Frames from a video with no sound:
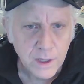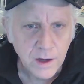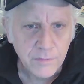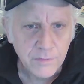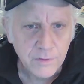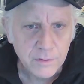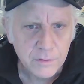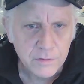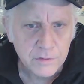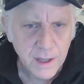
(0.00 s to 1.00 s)
what the
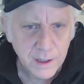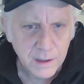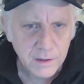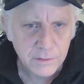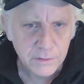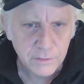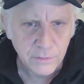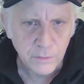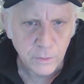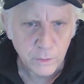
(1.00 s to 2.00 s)
effort
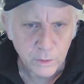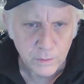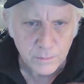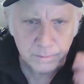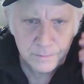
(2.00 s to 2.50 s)
stands for,